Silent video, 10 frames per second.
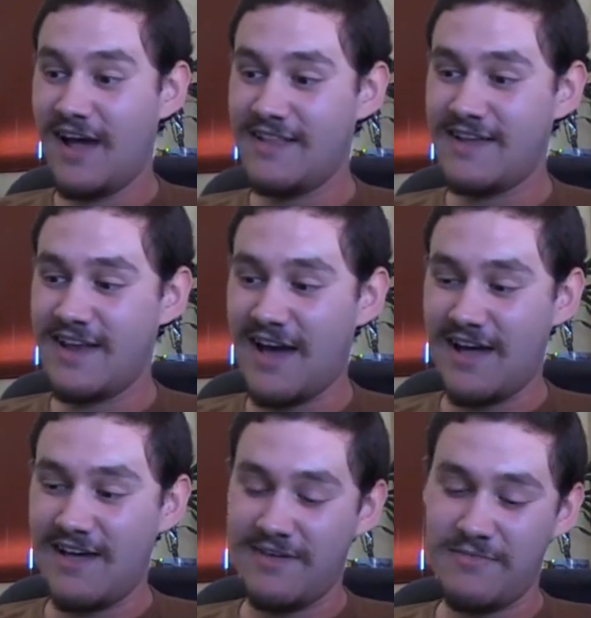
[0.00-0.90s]
And then
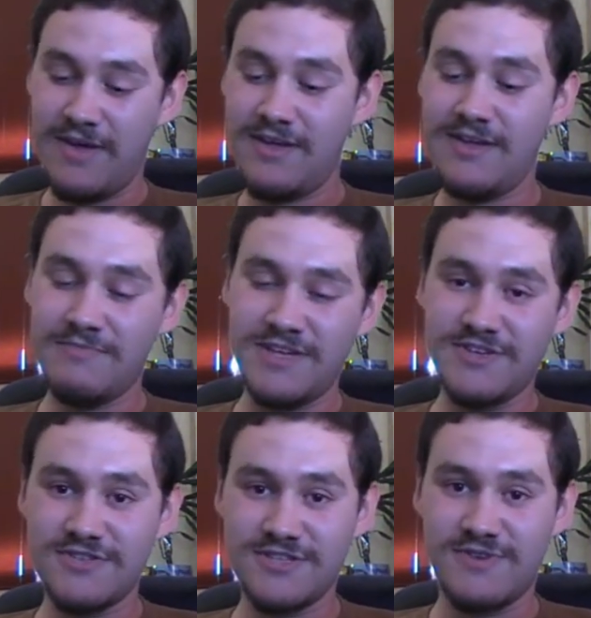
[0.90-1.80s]
my
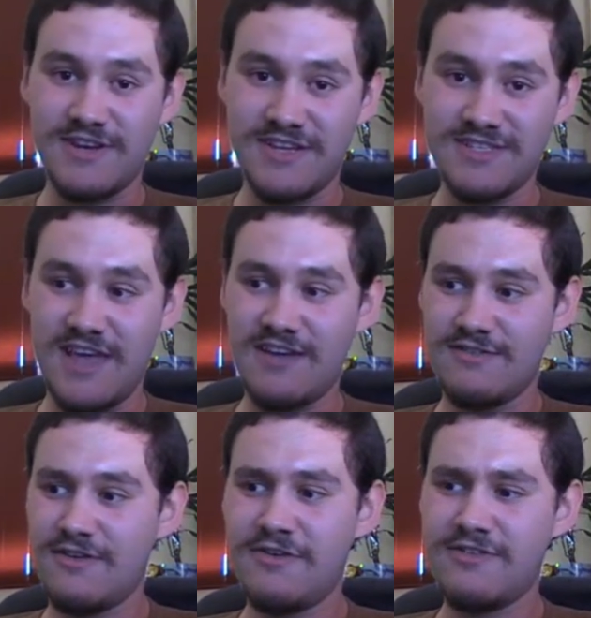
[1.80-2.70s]
Scottish friend, he's like,
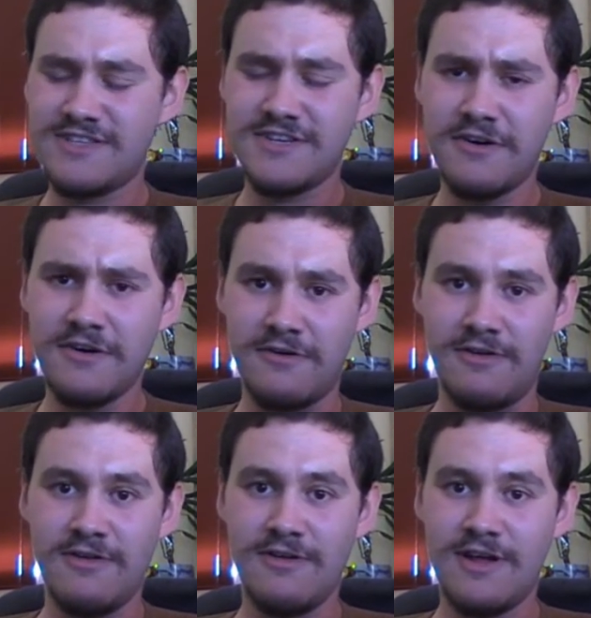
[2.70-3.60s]
no, that's a girl.
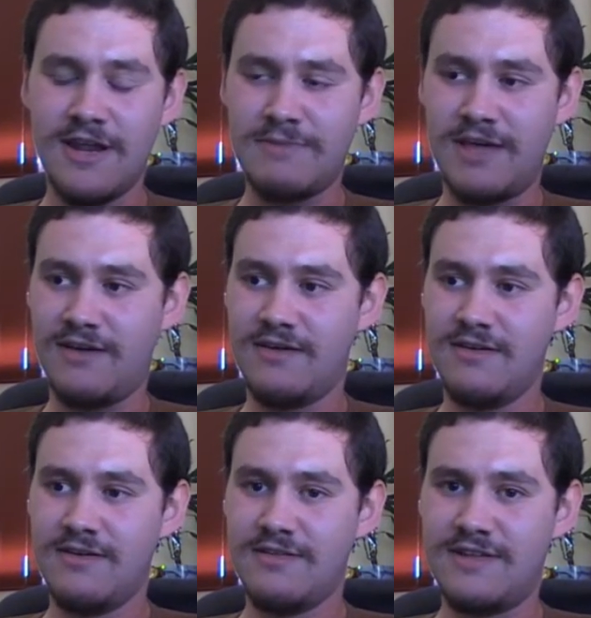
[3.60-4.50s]
And I'm like,
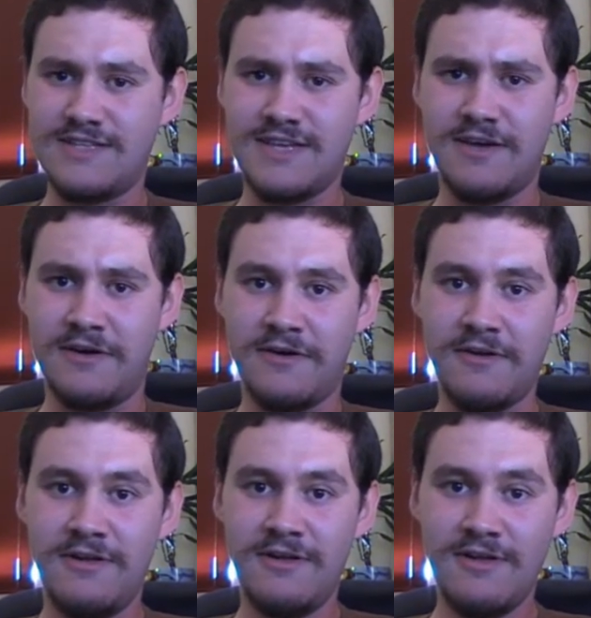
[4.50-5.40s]
that's a
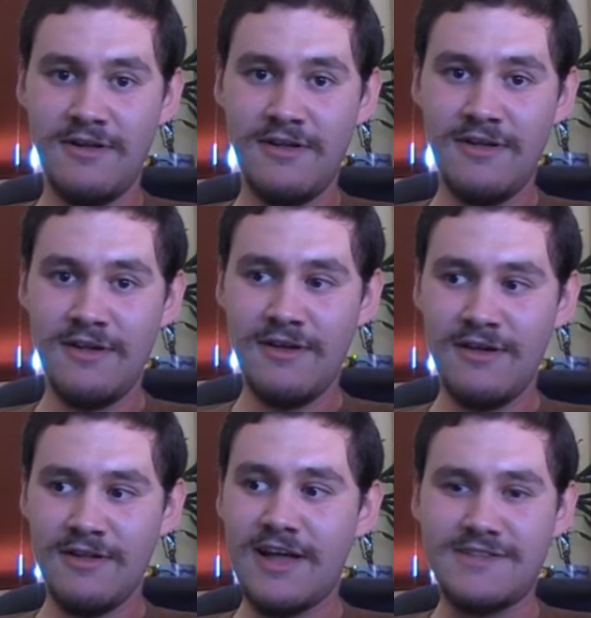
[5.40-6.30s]
girl?
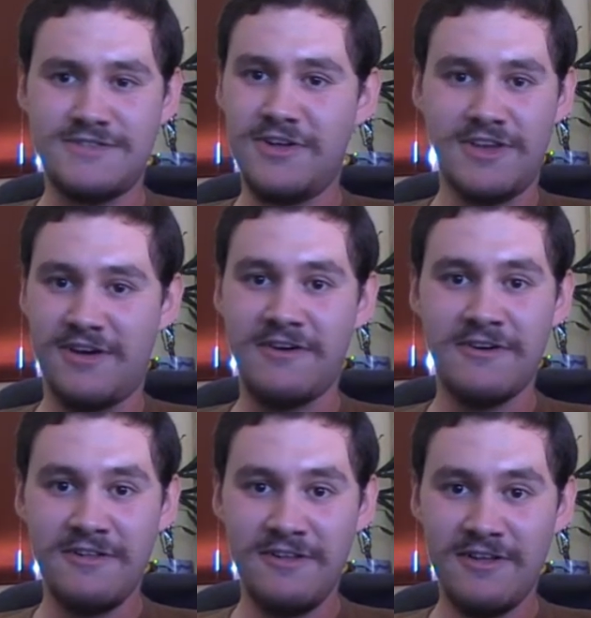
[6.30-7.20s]
That's not a
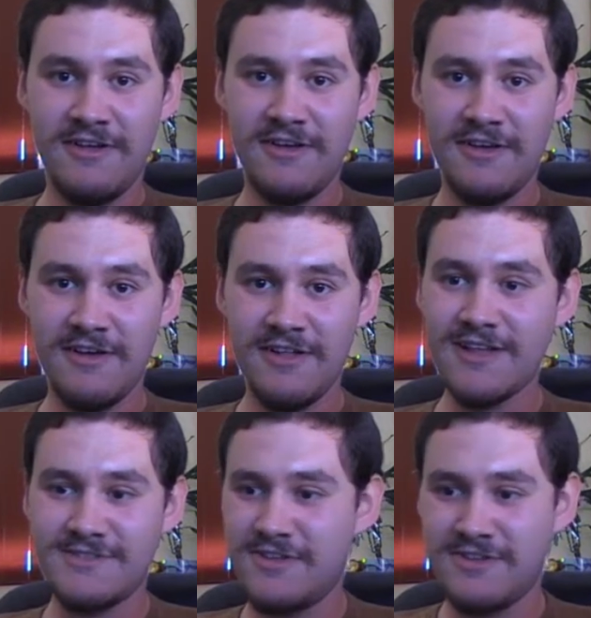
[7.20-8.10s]
girl.
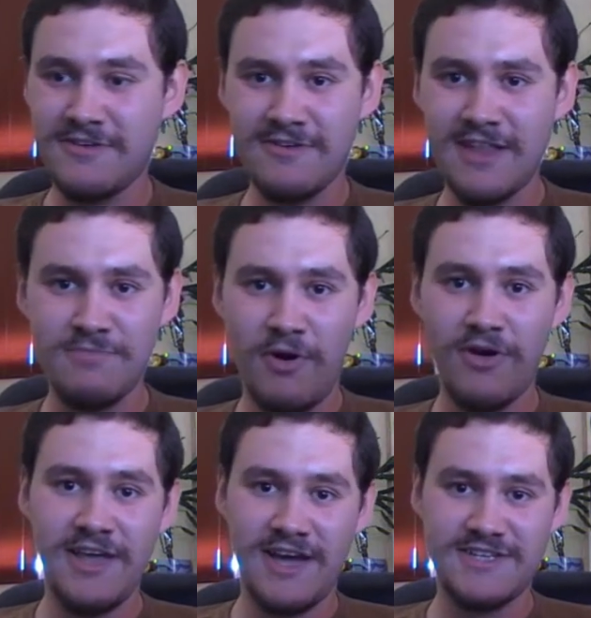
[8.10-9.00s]
That's not a girl, that
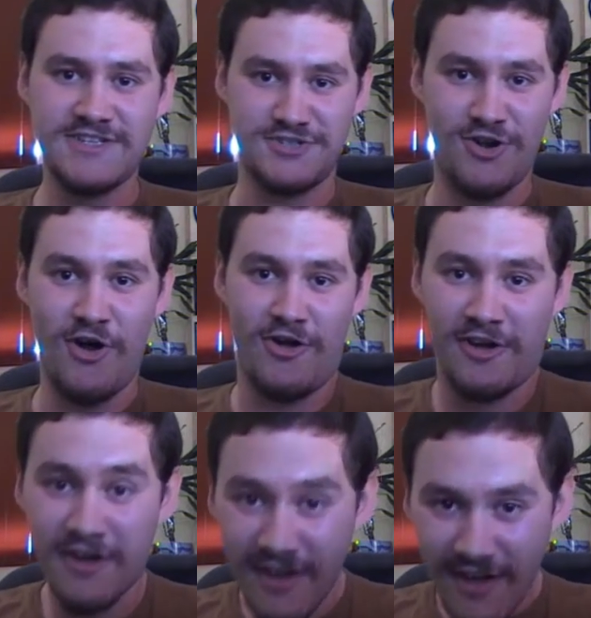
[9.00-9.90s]
pony has a schlong.
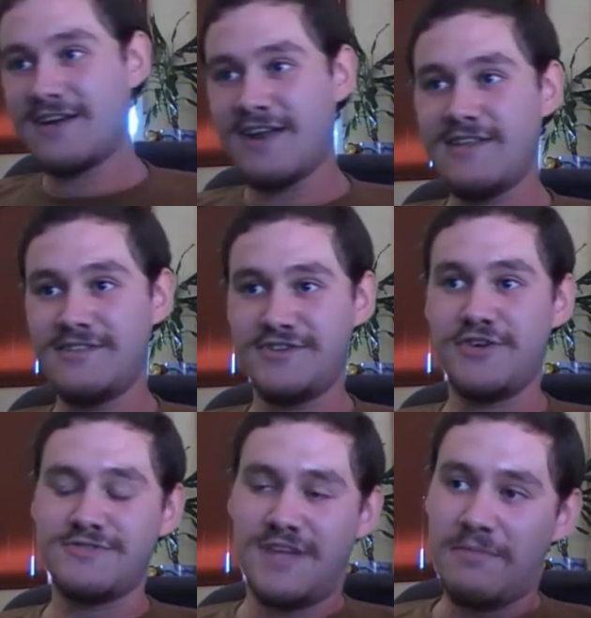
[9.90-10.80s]
Rarity
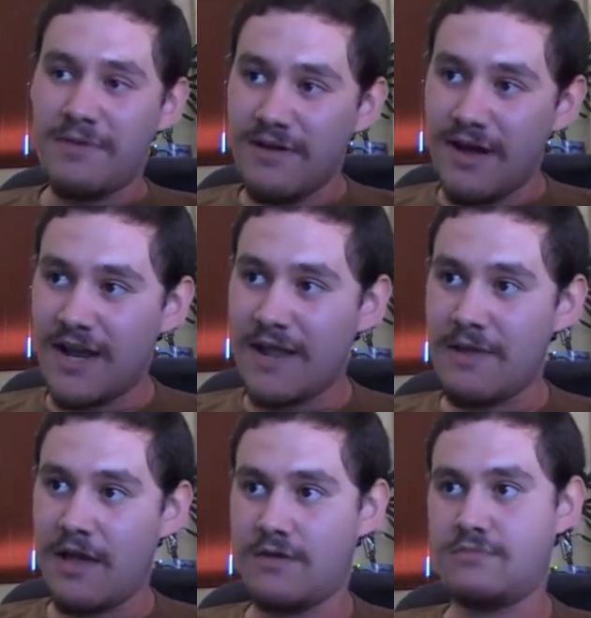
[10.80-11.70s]
shows up, and I'm
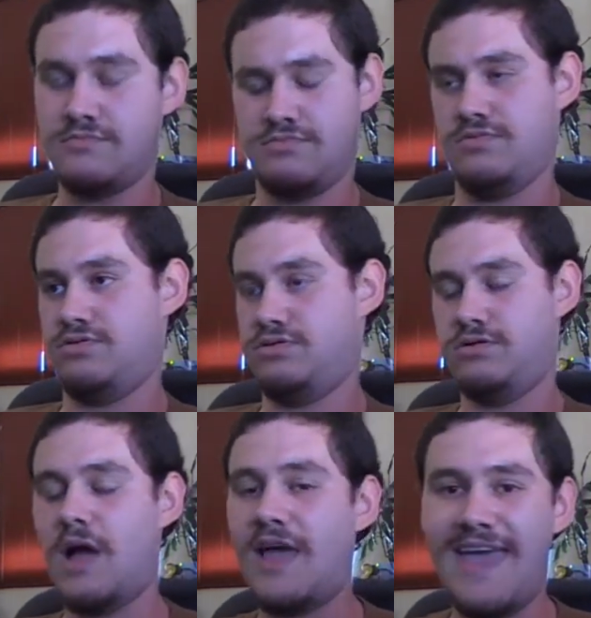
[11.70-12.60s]
like,
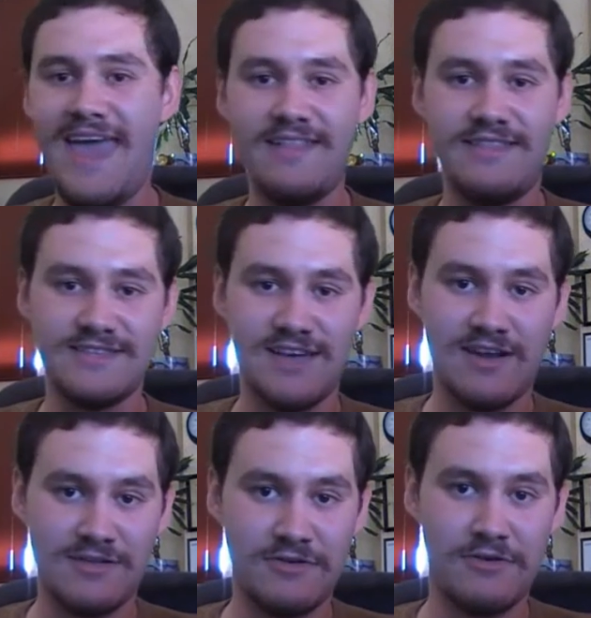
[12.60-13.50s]
I hate this
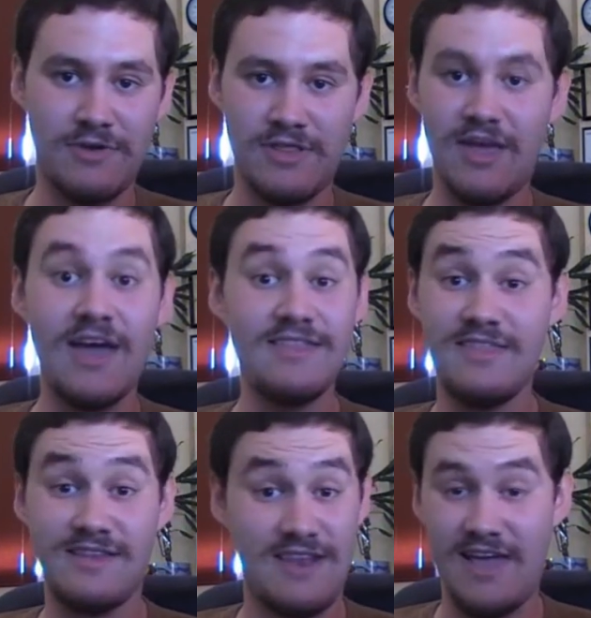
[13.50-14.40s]
character already. I
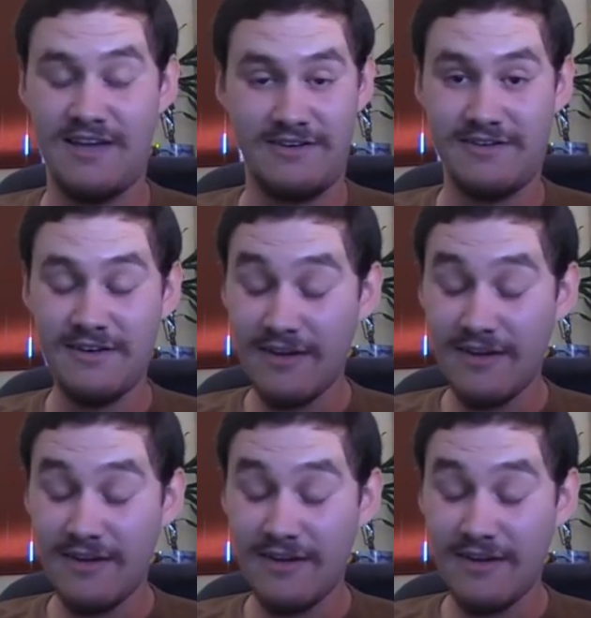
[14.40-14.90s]
didn't like her.